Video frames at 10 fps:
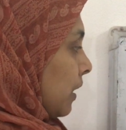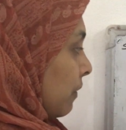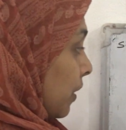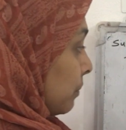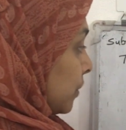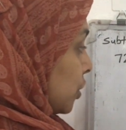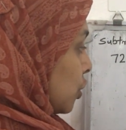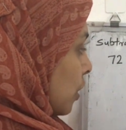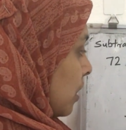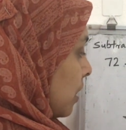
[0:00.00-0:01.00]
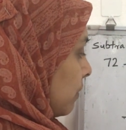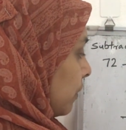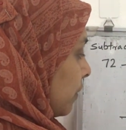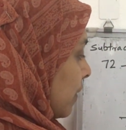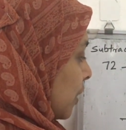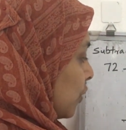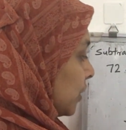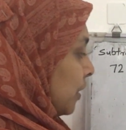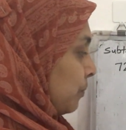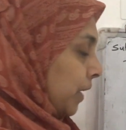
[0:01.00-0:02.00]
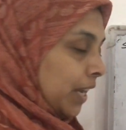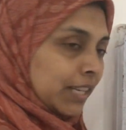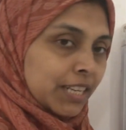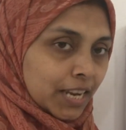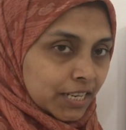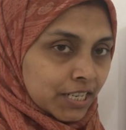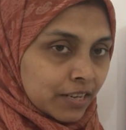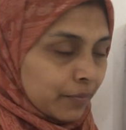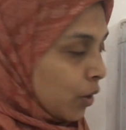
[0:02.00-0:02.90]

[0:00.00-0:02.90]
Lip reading: From 12 we want to subtract 8.